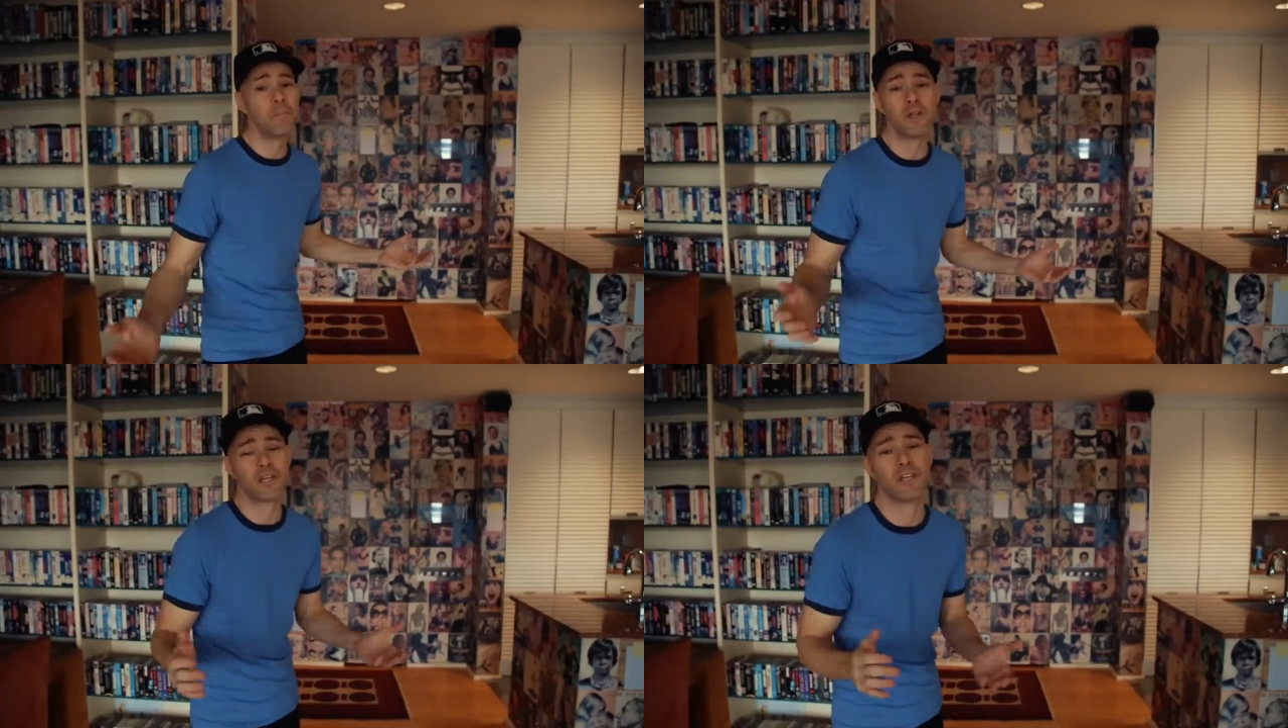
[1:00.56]

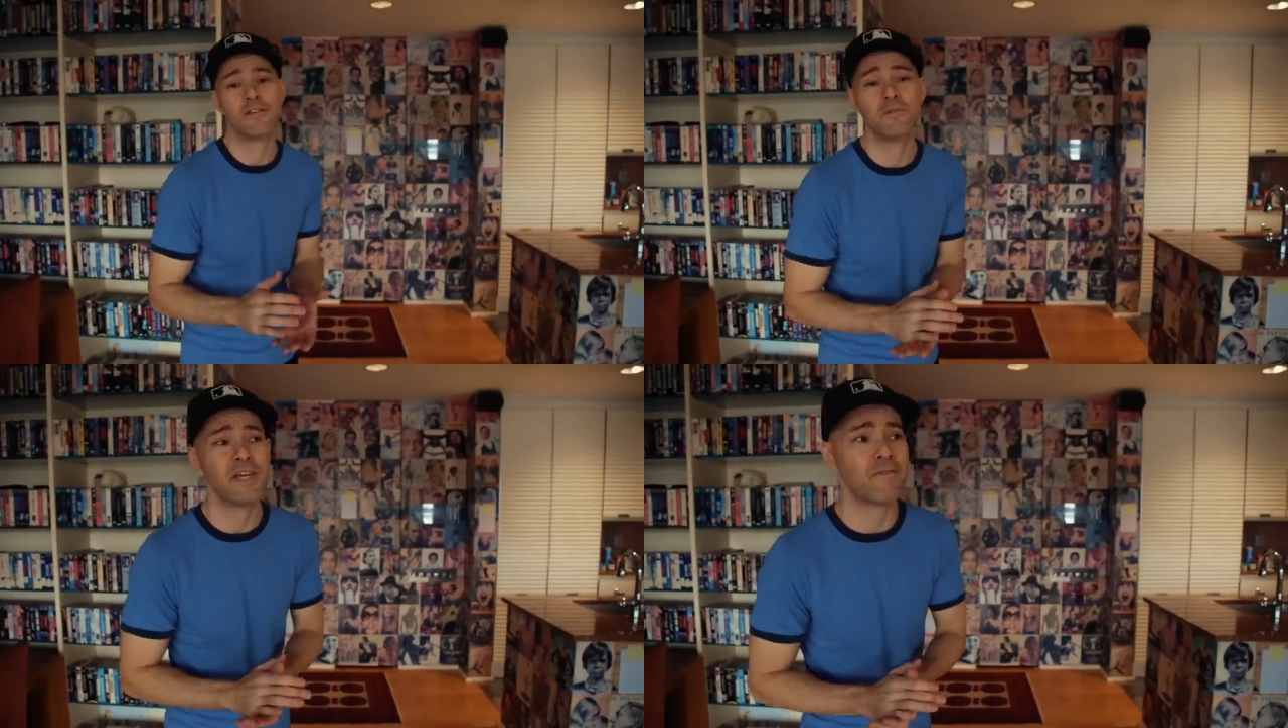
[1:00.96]
People
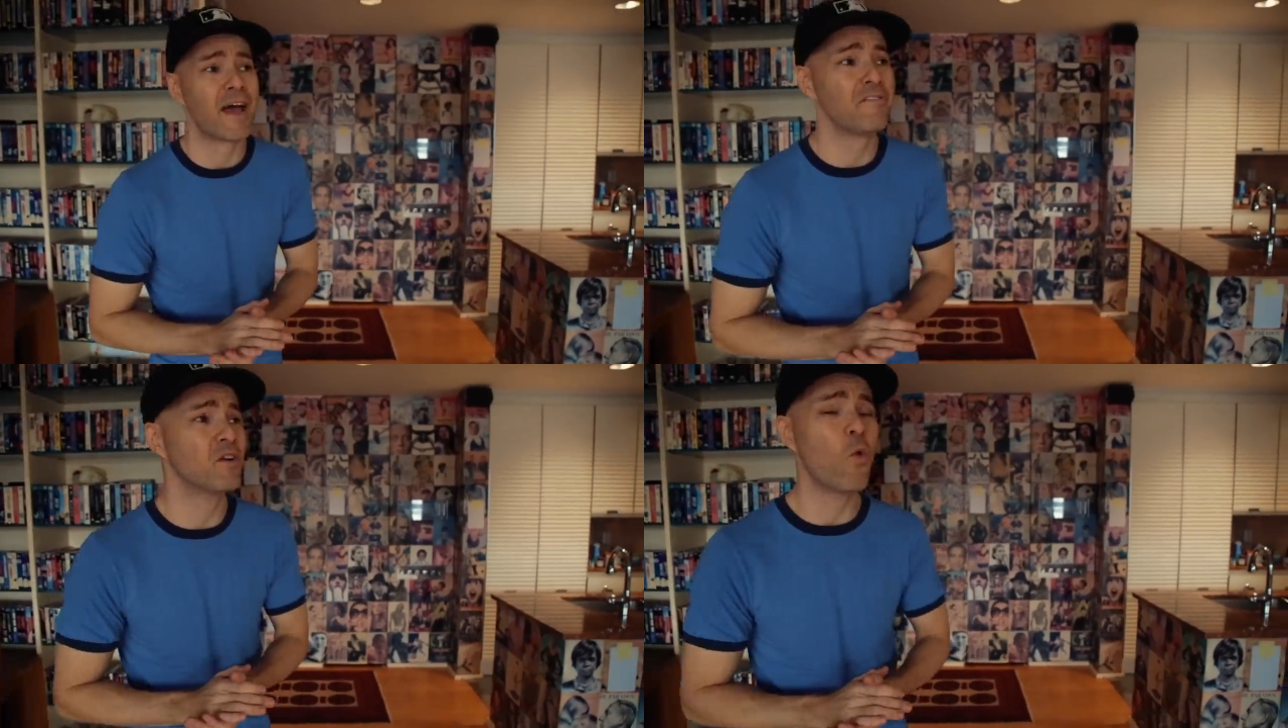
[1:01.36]
accuse me of
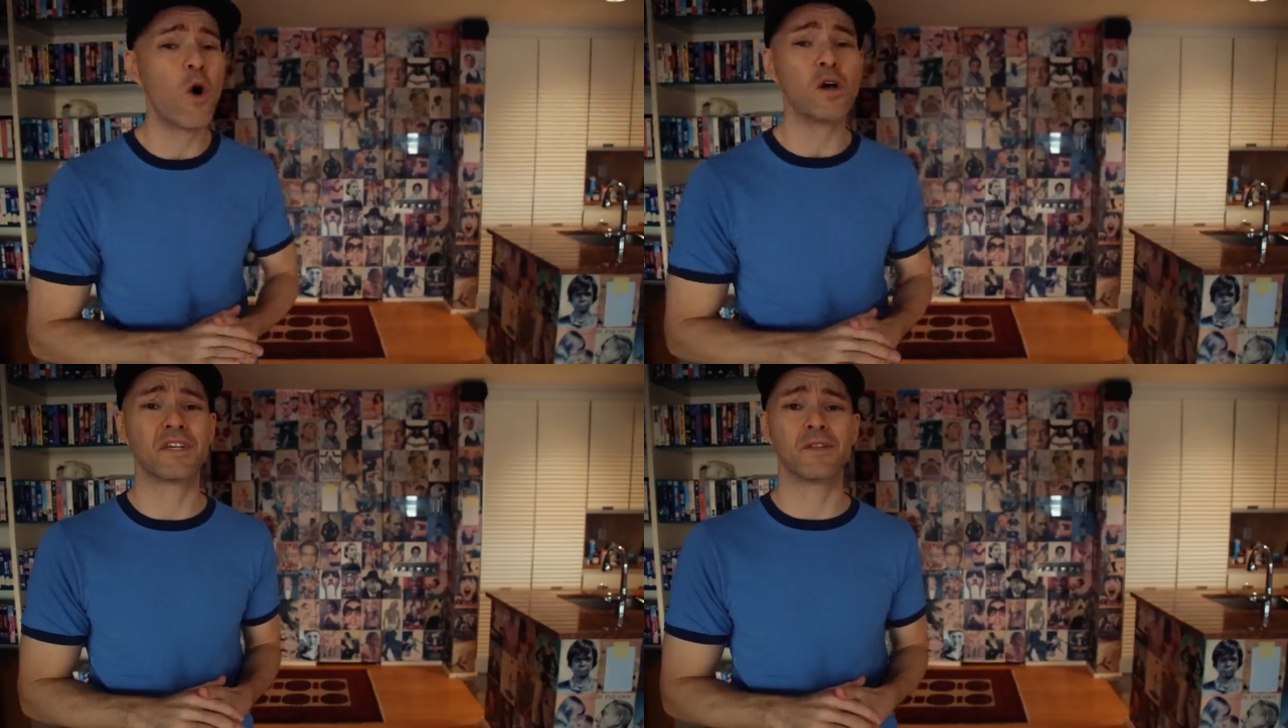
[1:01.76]
having
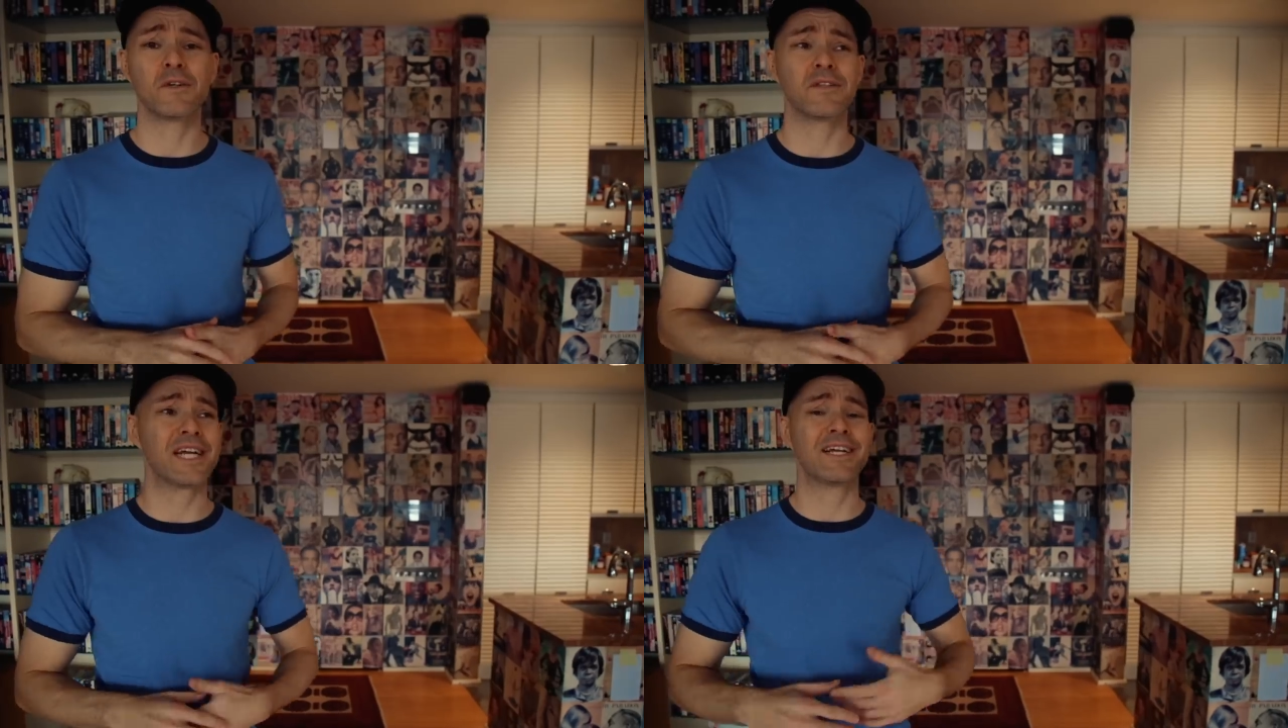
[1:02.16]
walls that
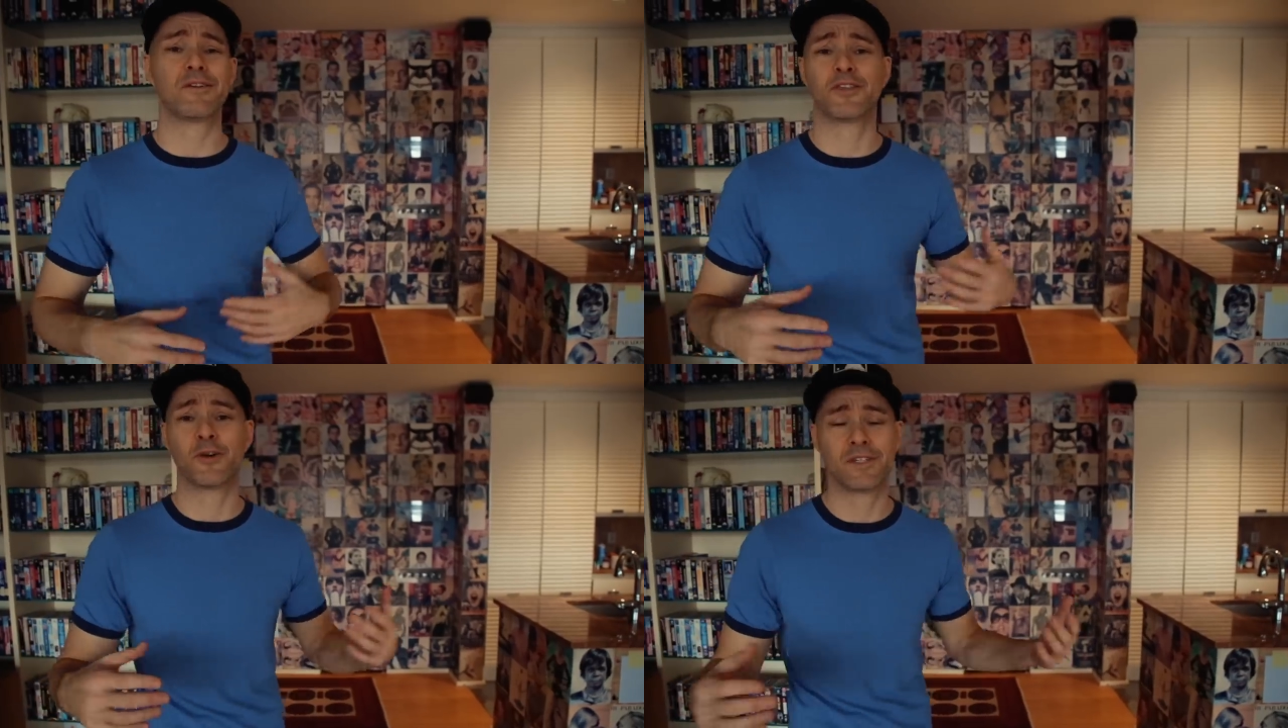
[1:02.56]
look like
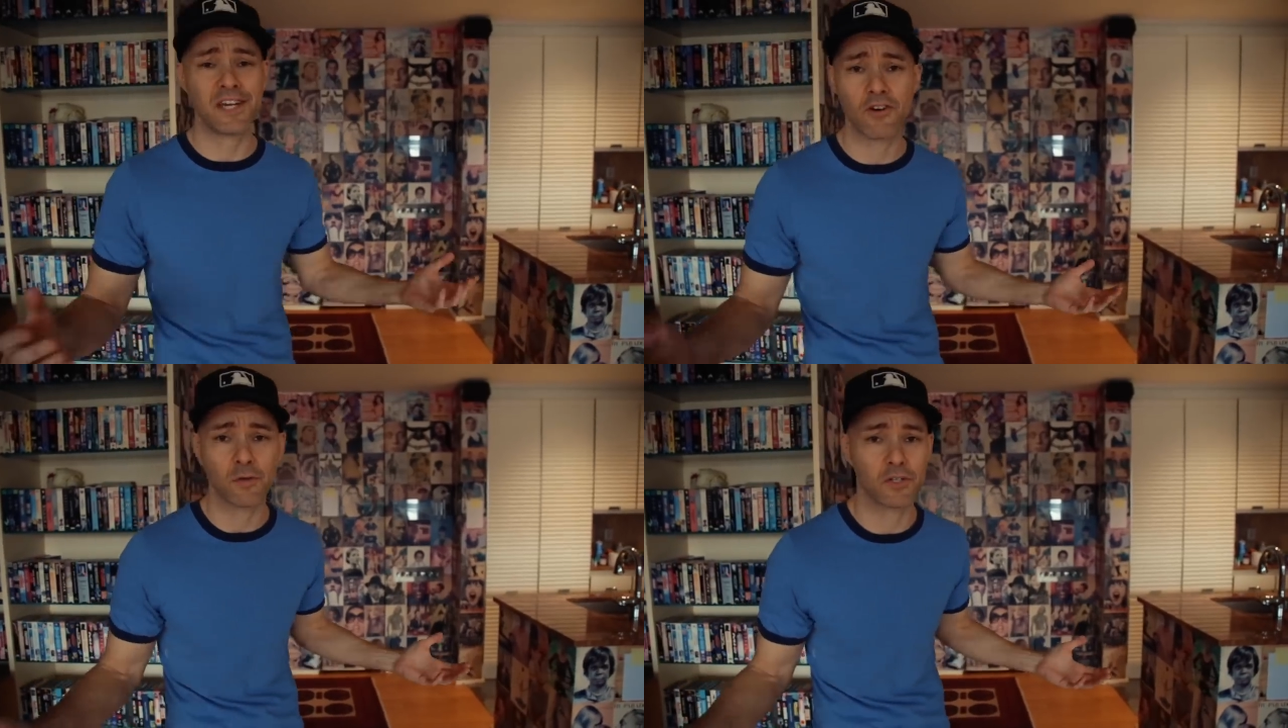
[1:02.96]
they're
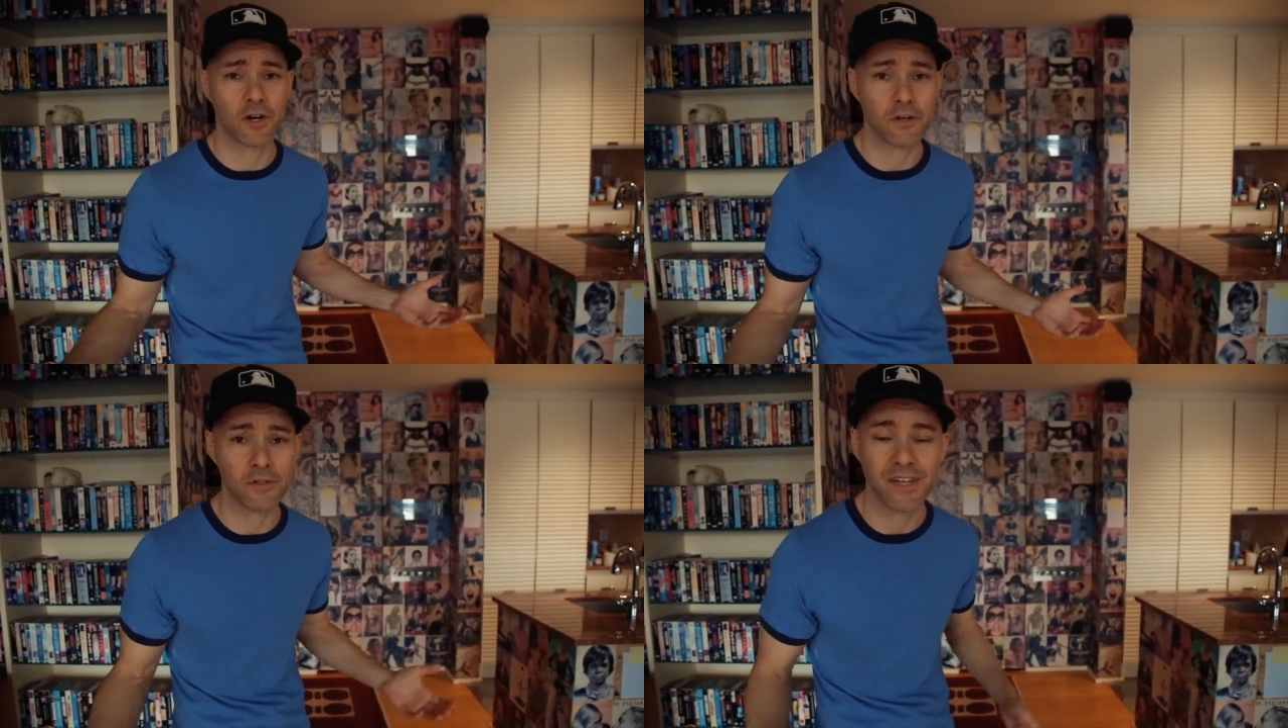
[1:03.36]
thirteen-year-old
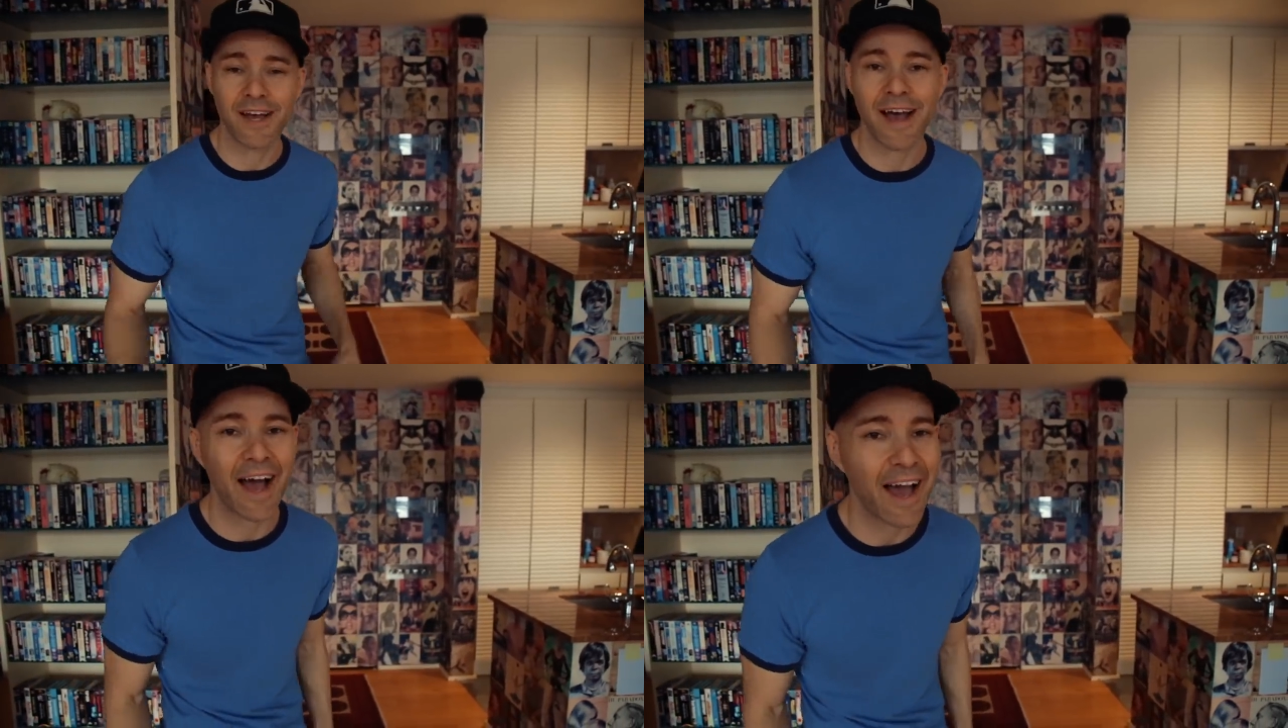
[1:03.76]
girls.